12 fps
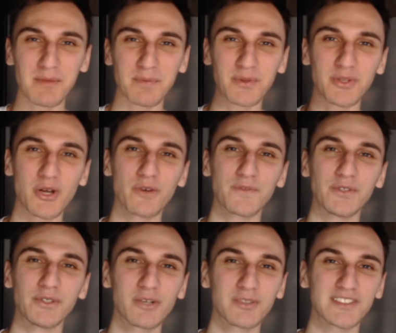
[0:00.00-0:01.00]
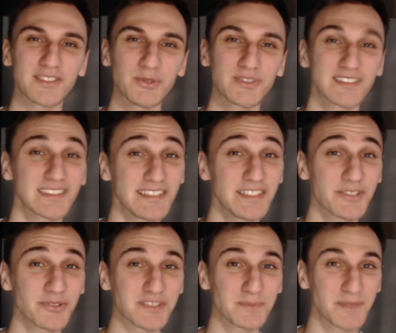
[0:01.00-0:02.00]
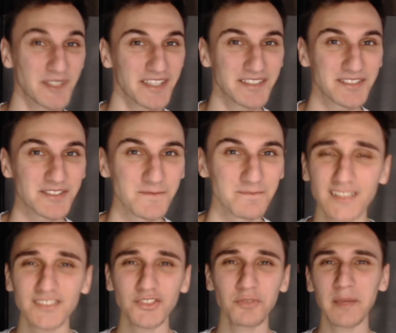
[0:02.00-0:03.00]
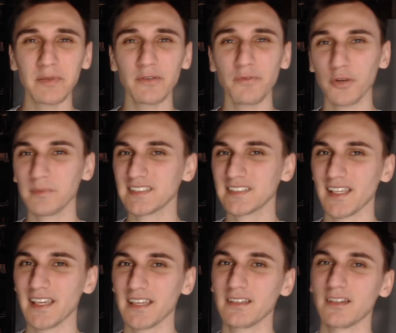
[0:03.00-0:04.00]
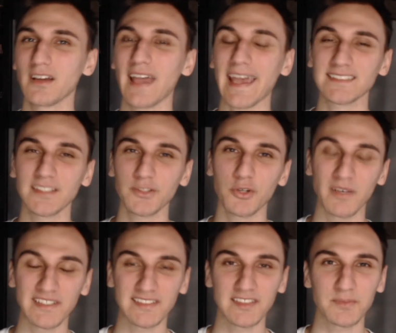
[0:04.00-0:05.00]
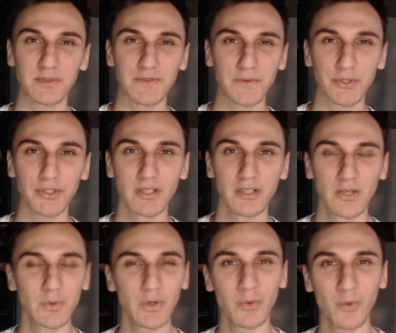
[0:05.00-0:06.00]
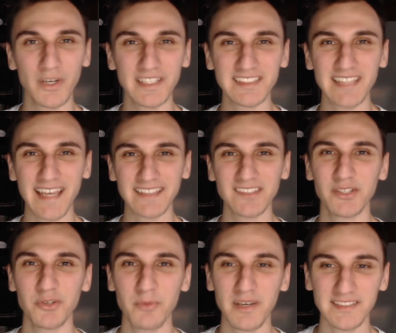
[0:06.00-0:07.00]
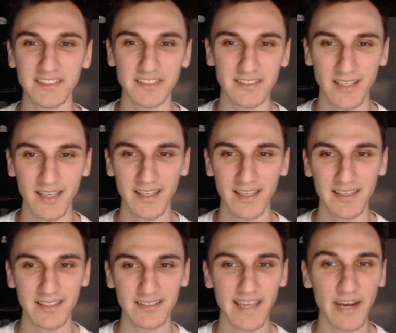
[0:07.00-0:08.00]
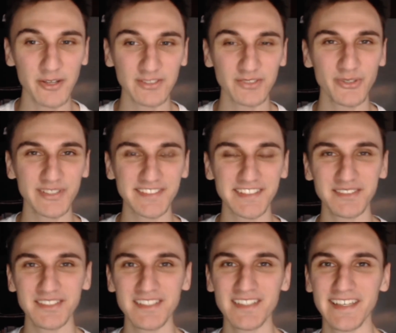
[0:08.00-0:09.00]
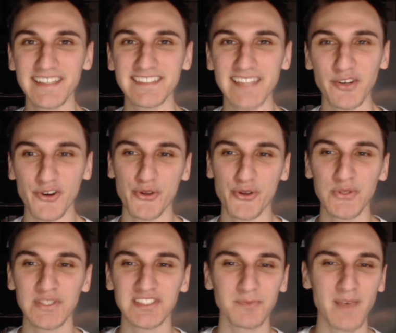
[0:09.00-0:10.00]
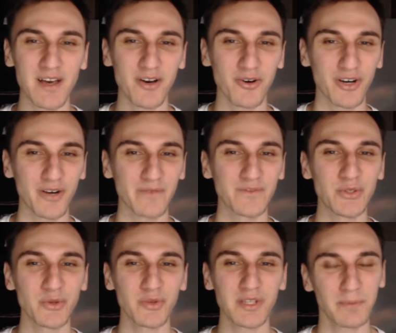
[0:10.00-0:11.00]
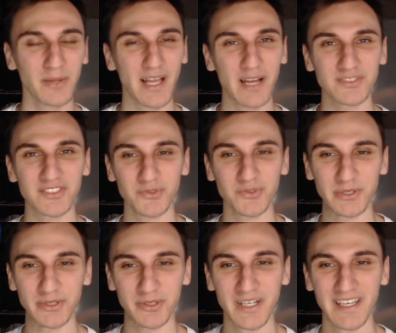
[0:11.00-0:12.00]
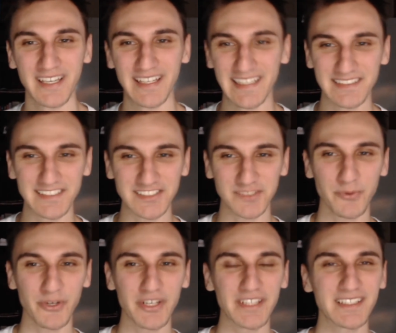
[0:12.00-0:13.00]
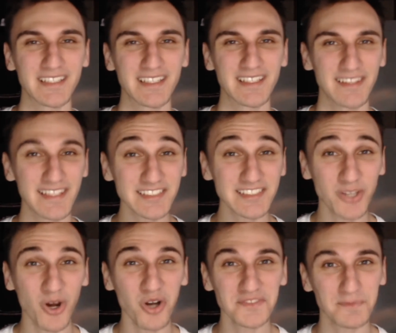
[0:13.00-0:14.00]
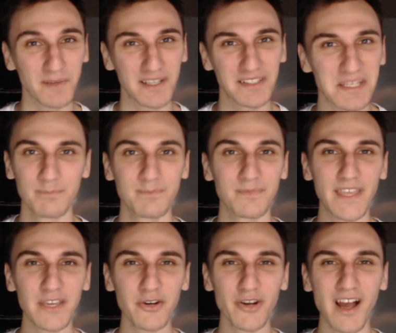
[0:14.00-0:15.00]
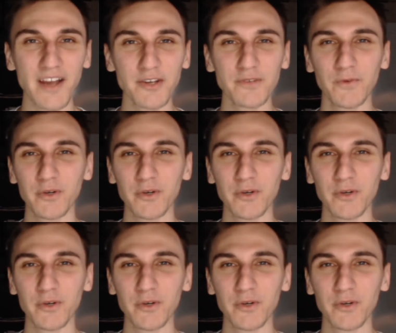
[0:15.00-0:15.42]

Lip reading: below if you know what's used to decrease pH. So maybe you've heard me say actinomycetes before. Well, what is an actinomycete? Characteristically, it's that earthy smell of newly plowed soil in the spring. This is caused by them. They are higher form